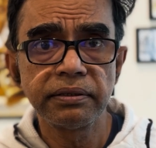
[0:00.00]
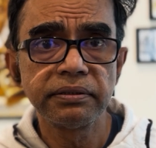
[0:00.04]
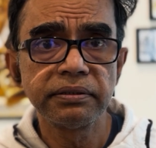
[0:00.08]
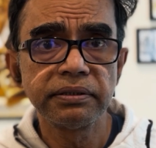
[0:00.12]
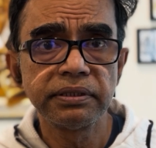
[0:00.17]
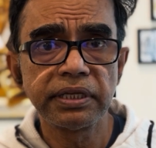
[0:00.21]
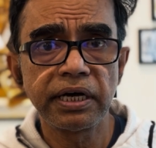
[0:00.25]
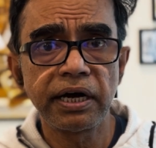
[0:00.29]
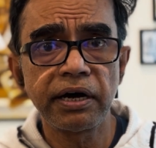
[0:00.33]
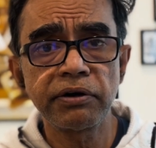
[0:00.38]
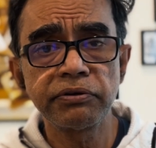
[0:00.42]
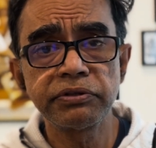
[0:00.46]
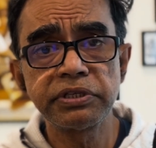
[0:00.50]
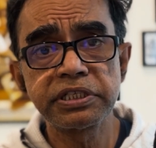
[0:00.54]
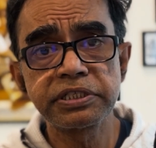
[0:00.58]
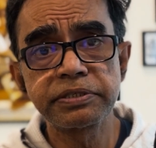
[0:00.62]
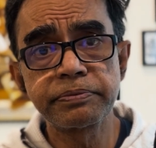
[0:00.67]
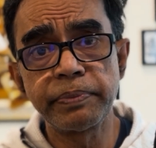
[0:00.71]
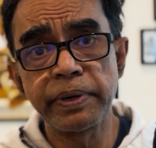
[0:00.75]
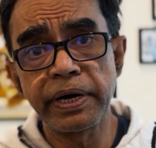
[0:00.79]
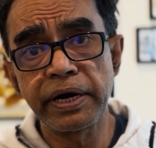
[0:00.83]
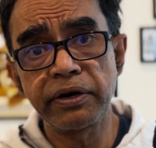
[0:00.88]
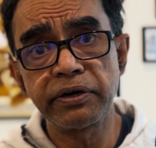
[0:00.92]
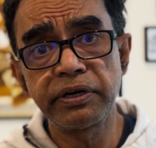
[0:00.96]
Now this
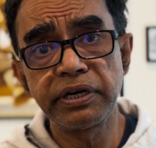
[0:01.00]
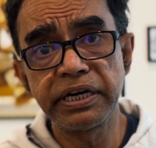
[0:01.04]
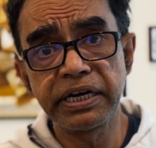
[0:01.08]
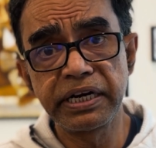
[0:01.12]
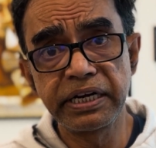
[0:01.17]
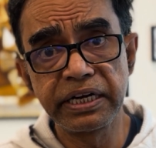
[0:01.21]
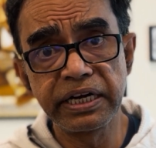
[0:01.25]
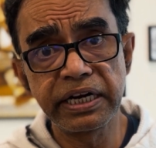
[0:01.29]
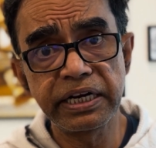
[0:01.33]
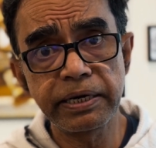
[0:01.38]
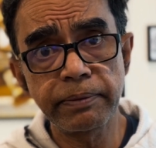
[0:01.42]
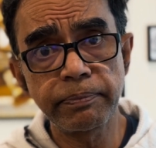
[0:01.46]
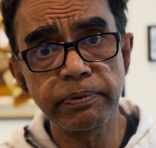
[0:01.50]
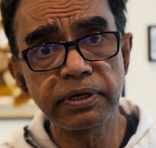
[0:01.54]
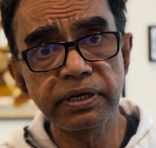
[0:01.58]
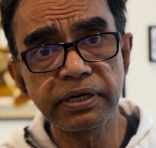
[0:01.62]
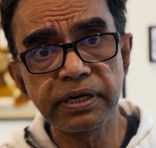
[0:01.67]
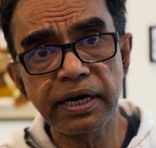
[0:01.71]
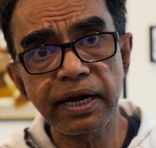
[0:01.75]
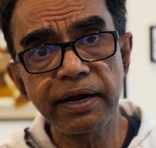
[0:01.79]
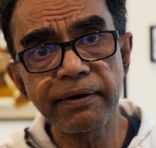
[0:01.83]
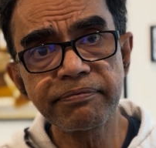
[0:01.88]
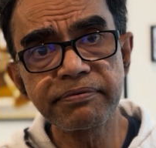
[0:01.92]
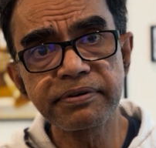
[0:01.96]
biodegradable
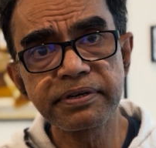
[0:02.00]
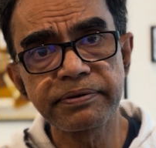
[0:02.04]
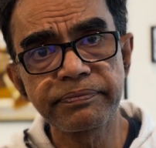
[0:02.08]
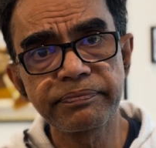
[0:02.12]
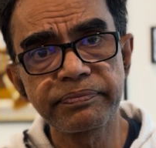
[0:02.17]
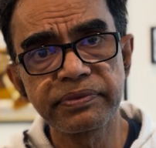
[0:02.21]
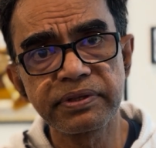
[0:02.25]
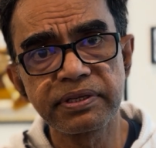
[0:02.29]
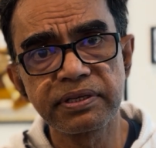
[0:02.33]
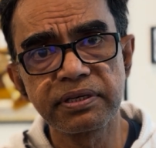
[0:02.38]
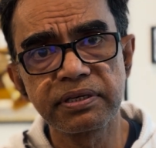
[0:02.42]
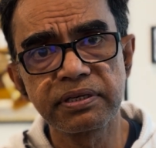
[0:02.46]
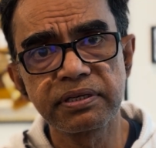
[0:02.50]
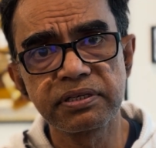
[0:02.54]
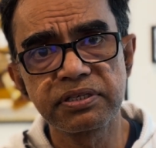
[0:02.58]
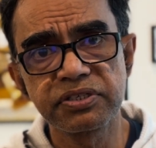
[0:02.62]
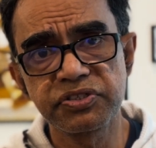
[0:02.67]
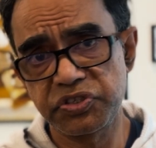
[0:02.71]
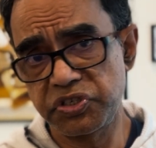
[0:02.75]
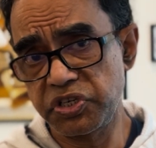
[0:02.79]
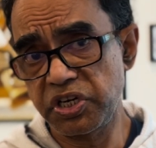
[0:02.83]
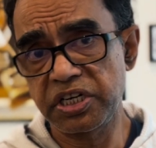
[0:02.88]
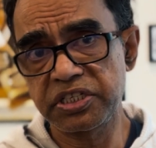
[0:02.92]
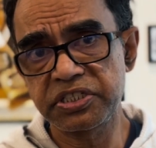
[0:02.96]
graft,
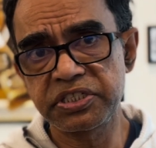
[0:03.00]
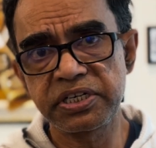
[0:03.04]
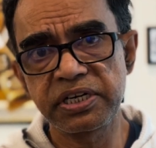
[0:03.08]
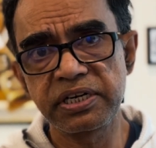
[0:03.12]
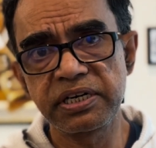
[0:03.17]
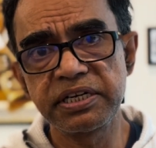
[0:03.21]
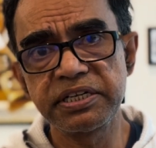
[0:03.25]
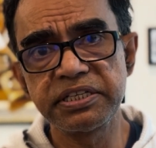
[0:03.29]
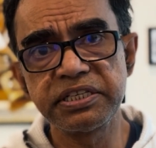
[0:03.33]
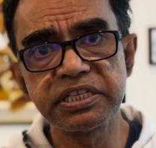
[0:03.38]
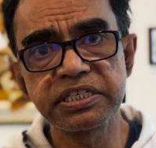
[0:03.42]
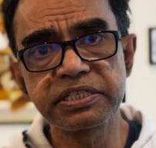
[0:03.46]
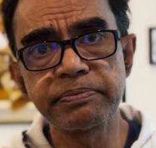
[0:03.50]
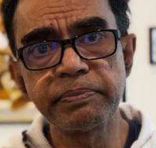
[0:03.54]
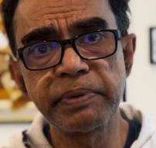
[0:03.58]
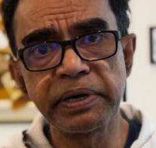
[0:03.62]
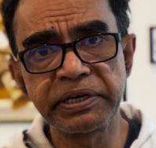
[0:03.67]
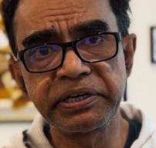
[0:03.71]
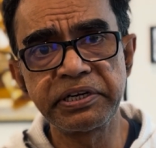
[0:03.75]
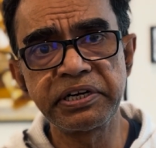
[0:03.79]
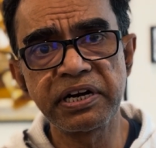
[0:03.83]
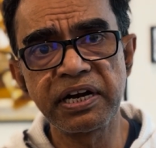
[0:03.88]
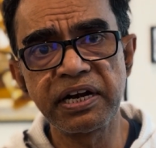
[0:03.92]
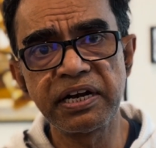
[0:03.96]
structurally this
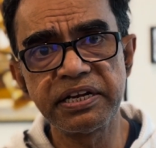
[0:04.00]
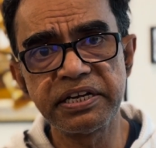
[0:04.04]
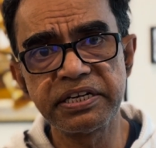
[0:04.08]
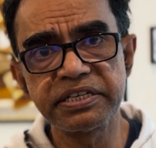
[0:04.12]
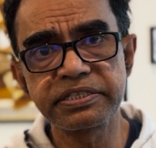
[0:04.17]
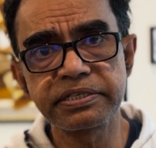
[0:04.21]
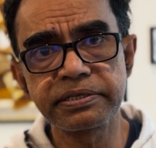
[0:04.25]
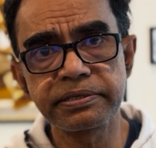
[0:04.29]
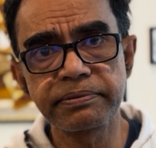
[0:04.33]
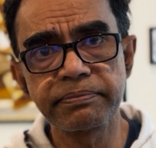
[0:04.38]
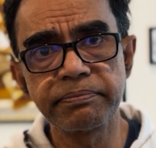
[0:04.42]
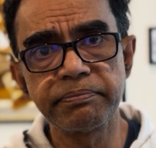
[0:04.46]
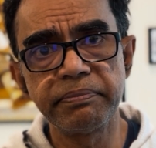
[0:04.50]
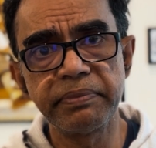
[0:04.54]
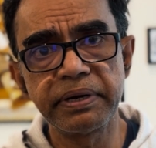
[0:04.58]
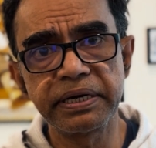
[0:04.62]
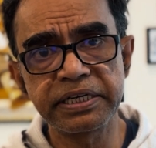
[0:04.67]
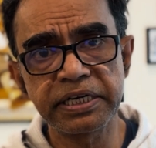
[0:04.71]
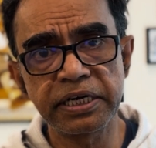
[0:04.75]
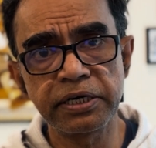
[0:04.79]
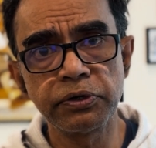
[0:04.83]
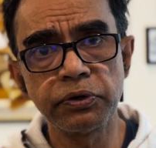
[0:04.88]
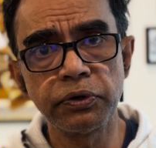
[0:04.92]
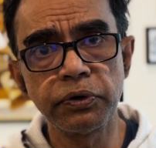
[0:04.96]
material is
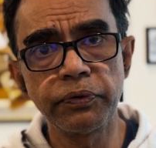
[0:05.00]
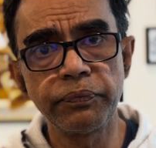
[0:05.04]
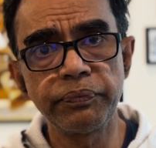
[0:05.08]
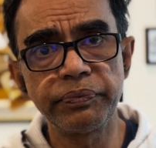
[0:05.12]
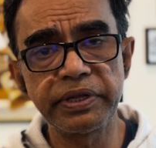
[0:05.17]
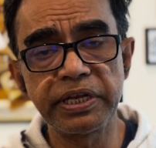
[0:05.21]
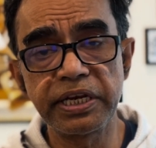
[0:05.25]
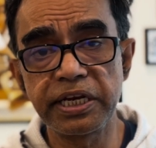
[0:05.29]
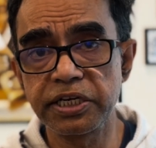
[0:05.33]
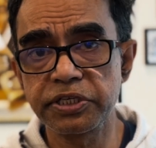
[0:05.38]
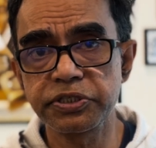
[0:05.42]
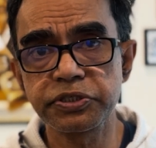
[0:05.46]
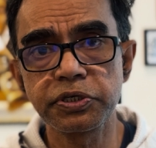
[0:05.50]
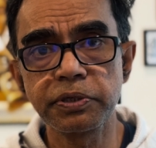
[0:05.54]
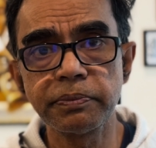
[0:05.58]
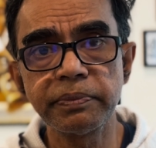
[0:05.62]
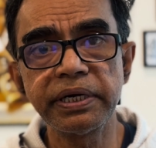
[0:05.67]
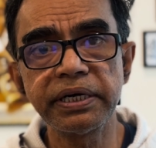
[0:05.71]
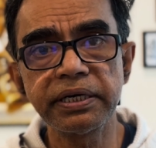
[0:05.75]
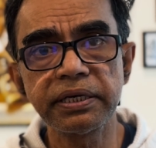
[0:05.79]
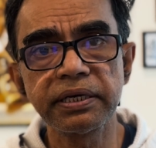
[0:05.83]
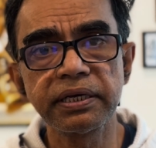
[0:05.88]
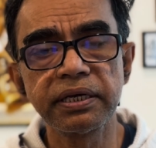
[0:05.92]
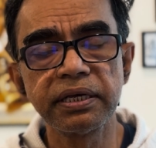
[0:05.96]

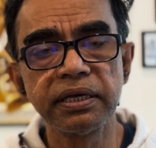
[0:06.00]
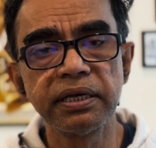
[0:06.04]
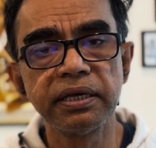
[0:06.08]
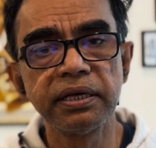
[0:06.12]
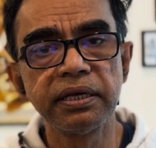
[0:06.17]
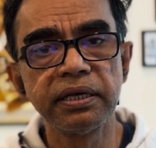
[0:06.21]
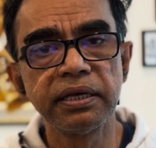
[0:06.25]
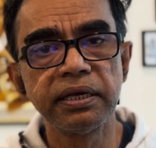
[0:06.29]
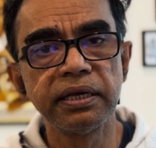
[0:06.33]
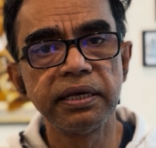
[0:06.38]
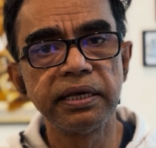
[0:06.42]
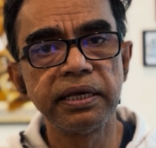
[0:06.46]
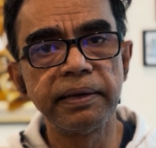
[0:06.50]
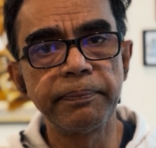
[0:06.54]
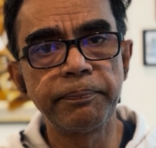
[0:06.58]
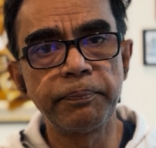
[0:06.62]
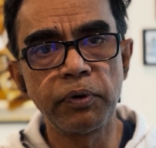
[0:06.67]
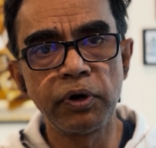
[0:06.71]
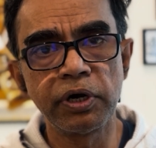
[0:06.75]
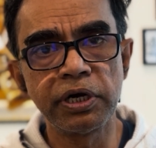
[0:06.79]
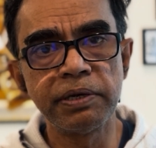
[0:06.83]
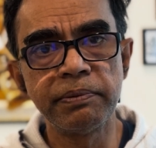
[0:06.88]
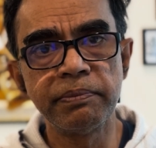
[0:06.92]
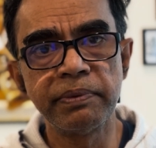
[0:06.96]
metalloelastomer, a
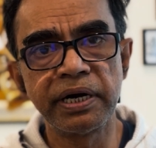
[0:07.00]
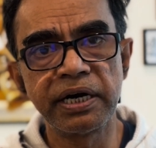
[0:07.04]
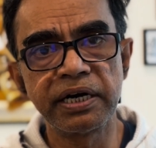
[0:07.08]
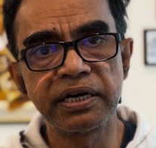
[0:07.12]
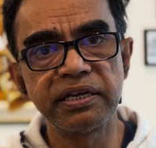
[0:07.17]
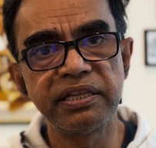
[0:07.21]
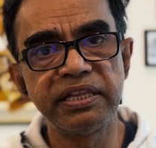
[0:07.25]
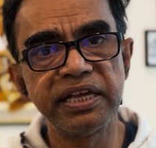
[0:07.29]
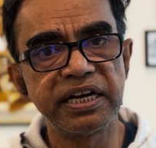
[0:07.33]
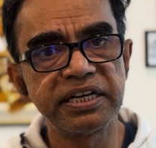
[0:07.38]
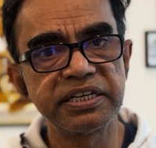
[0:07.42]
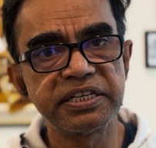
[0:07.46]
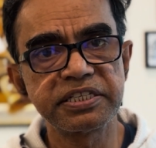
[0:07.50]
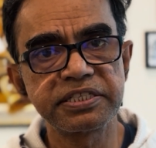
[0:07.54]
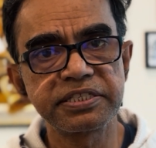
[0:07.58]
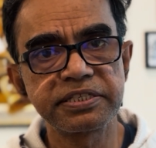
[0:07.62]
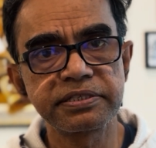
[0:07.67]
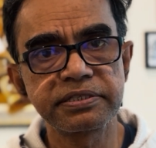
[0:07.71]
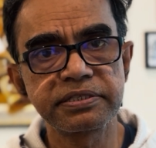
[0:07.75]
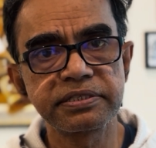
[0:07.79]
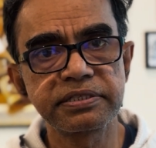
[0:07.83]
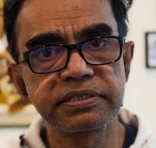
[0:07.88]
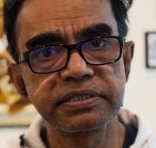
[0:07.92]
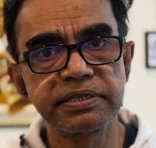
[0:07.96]
polymer that is
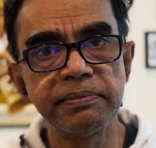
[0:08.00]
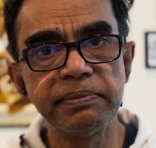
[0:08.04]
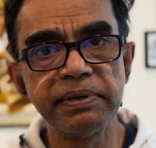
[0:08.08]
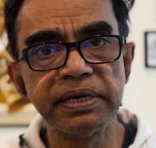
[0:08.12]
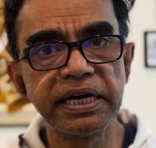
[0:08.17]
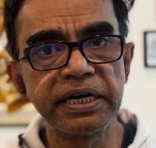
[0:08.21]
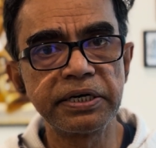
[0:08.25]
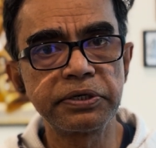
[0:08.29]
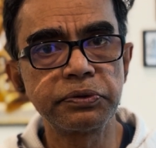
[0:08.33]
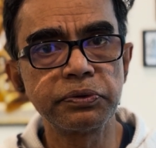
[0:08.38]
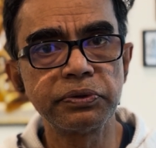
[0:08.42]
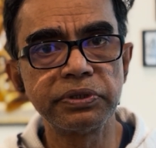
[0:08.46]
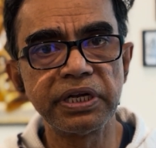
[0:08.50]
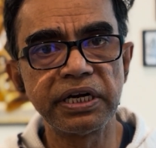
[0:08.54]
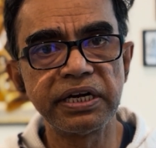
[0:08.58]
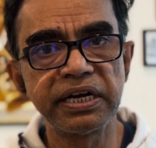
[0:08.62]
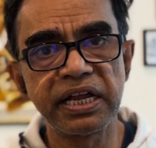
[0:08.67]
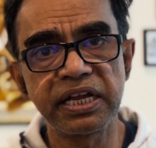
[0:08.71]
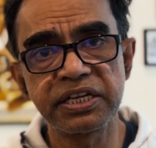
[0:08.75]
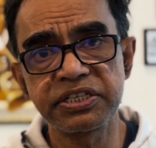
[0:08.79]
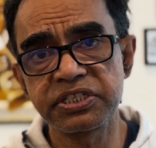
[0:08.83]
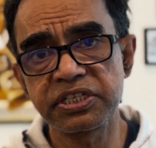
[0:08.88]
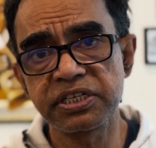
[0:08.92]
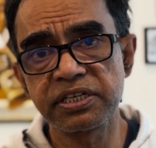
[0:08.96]
similar to the
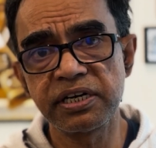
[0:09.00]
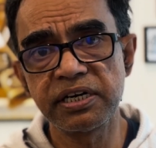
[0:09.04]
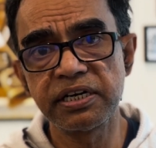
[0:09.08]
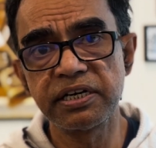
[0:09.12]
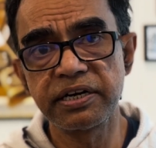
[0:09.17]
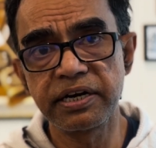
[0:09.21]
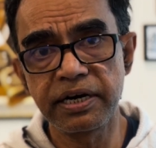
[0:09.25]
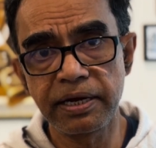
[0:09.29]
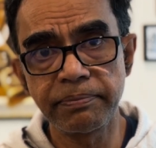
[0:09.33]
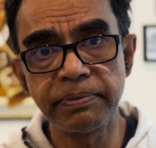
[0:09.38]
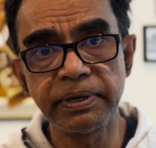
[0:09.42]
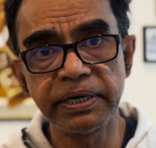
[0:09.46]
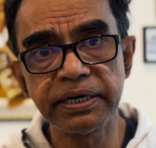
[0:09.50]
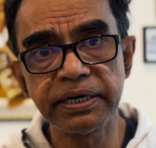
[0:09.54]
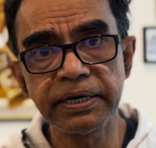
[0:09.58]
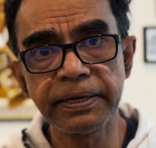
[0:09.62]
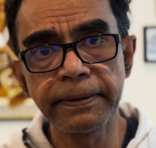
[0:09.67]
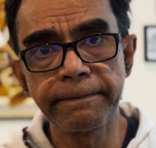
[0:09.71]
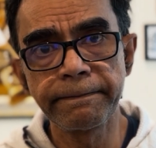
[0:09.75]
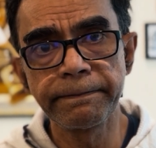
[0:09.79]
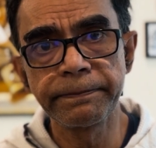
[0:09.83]
natural rubber,